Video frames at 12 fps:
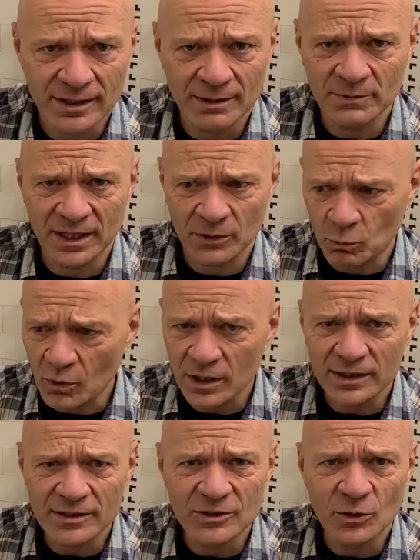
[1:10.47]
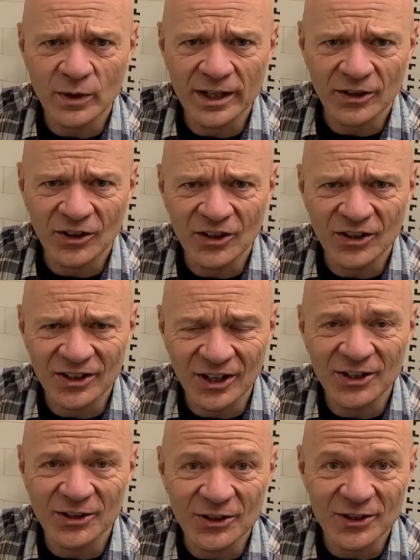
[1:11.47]
and I'm like, what is going on
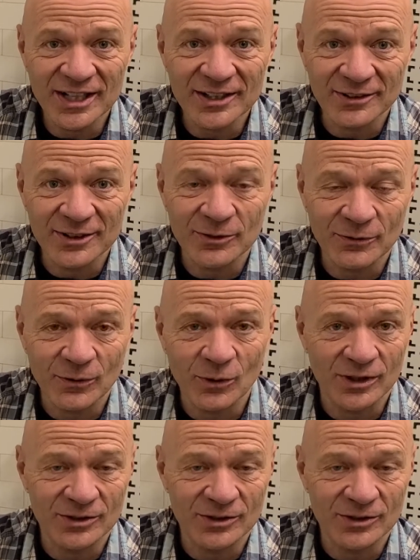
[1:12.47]
underneath this floor?